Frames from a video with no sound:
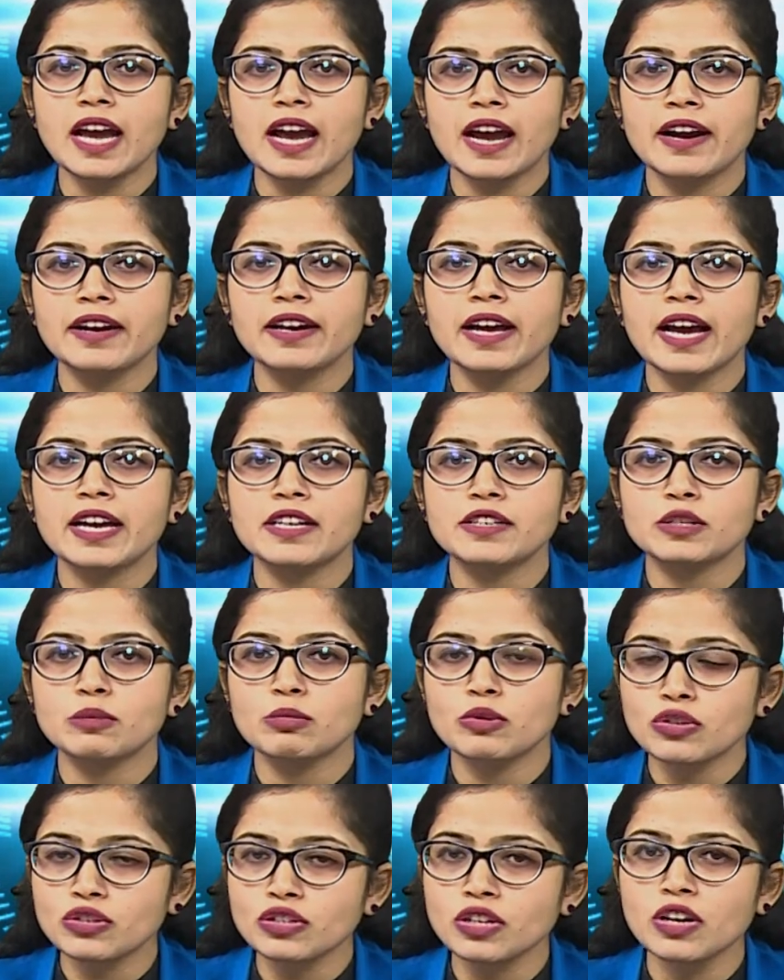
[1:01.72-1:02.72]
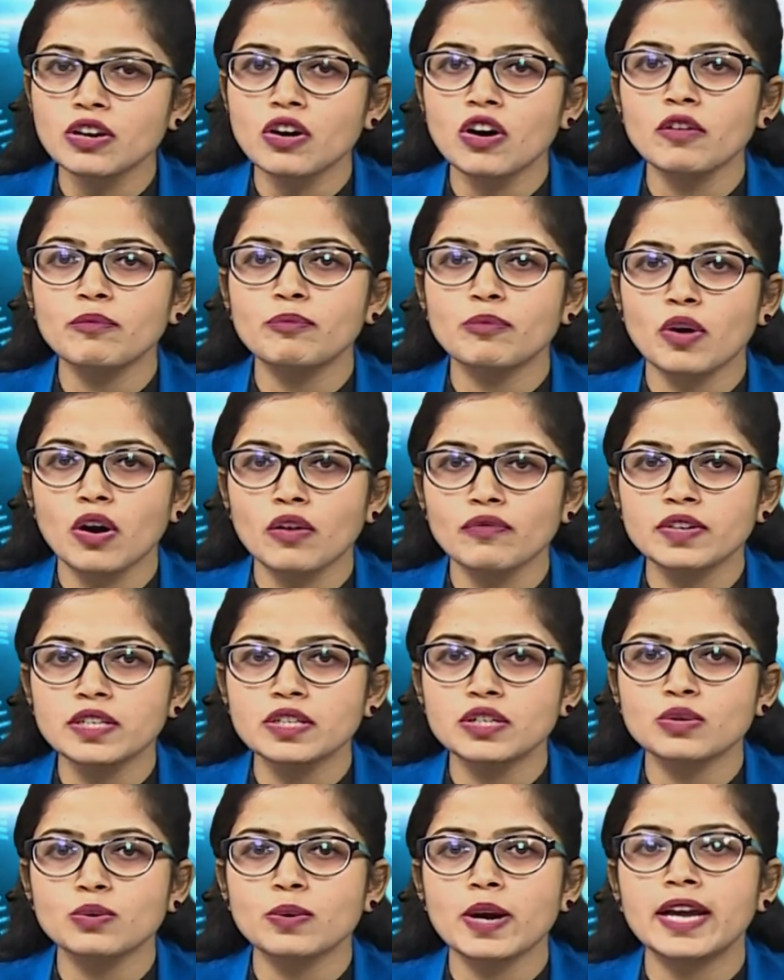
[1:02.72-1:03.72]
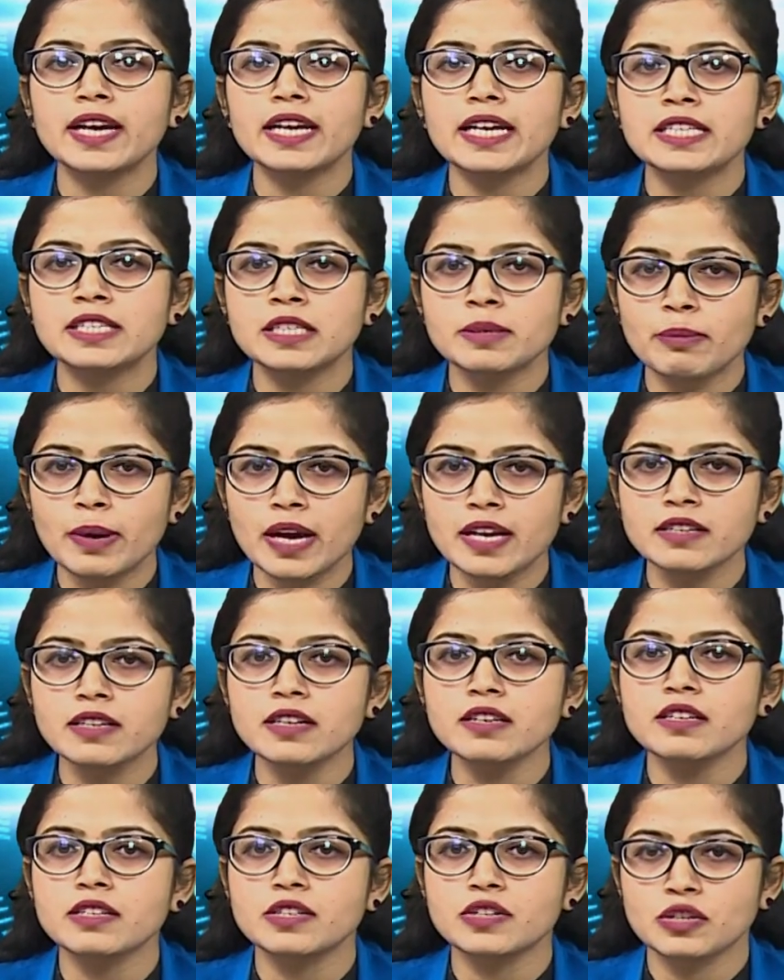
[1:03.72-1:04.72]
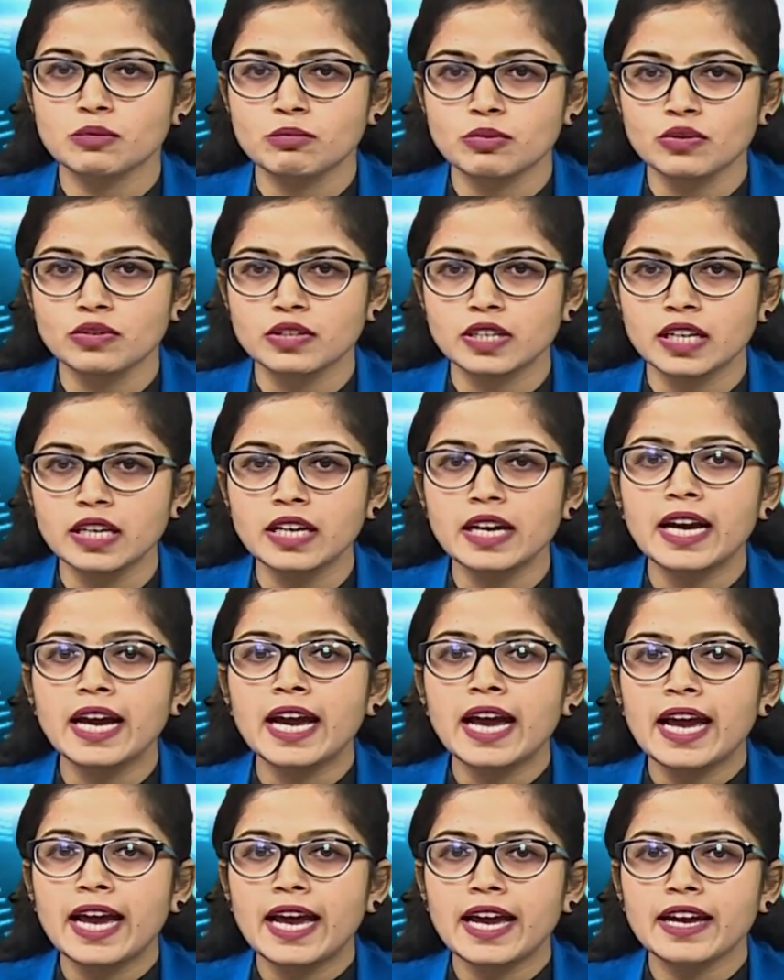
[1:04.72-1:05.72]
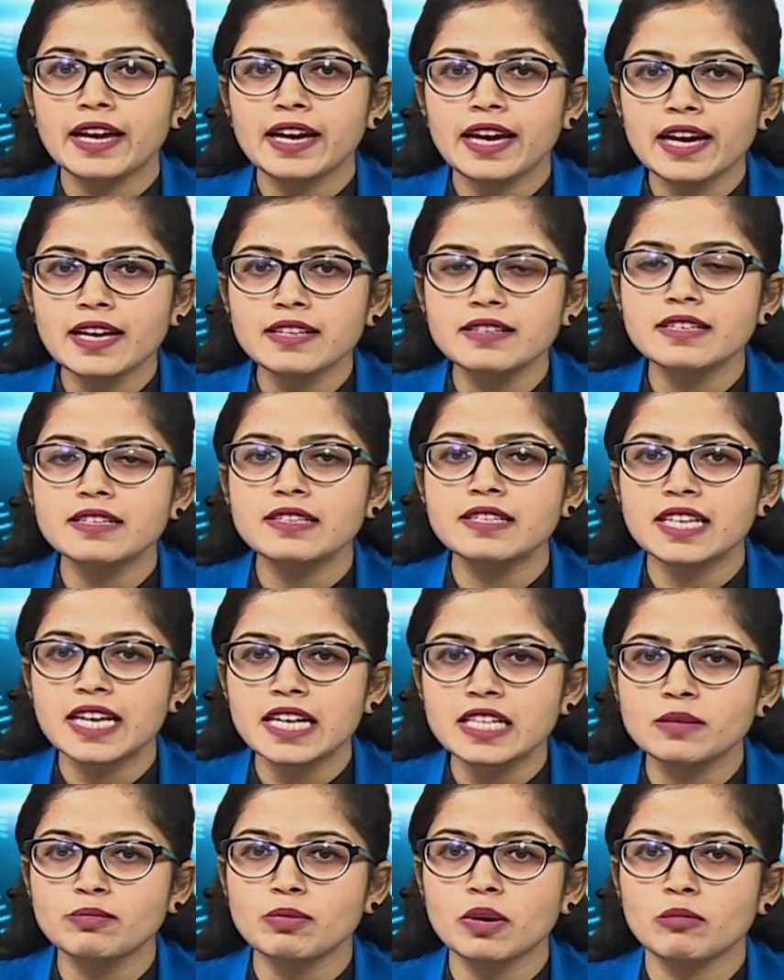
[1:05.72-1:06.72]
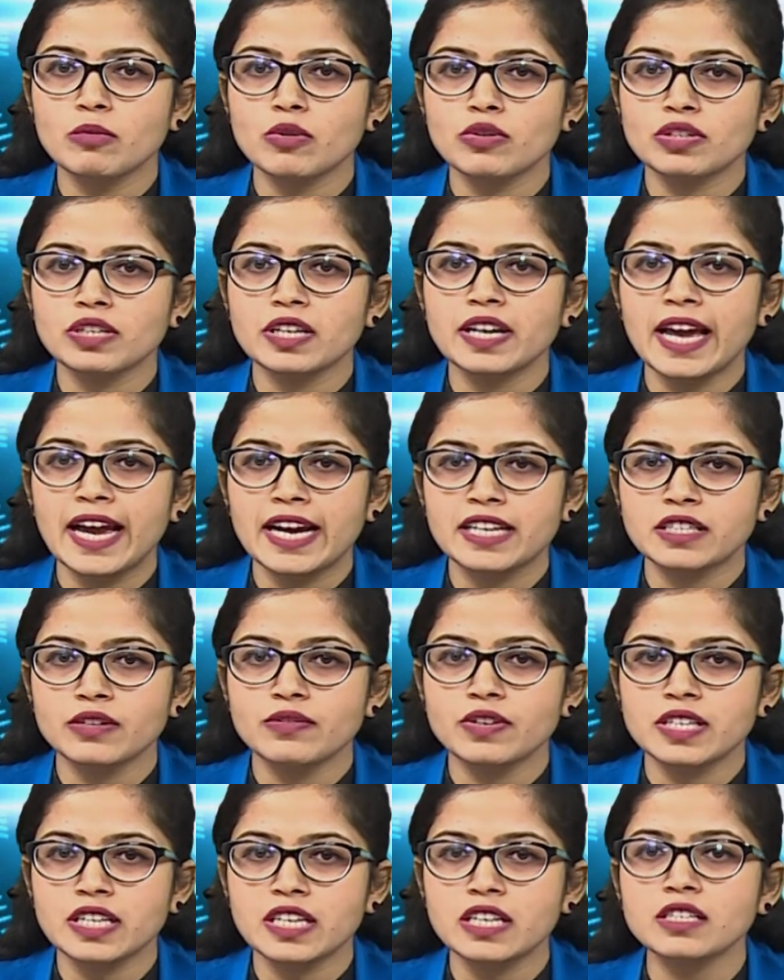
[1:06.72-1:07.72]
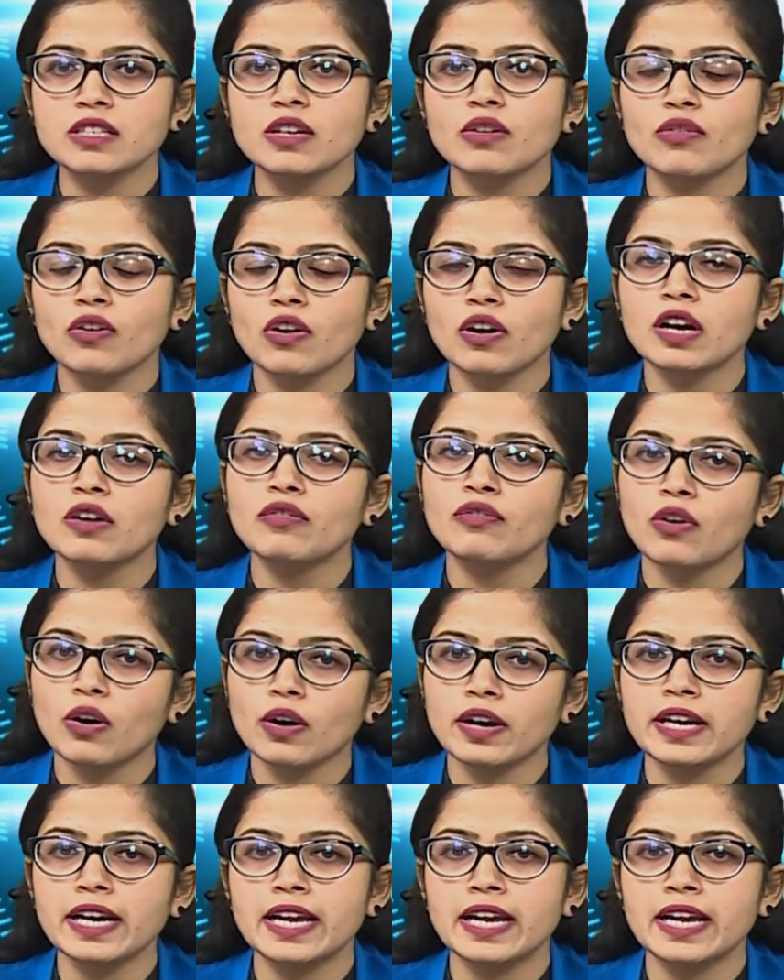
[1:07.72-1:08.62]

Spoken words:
and attribution of profit to an independent distributor engaged in sales promotion activities for a foreign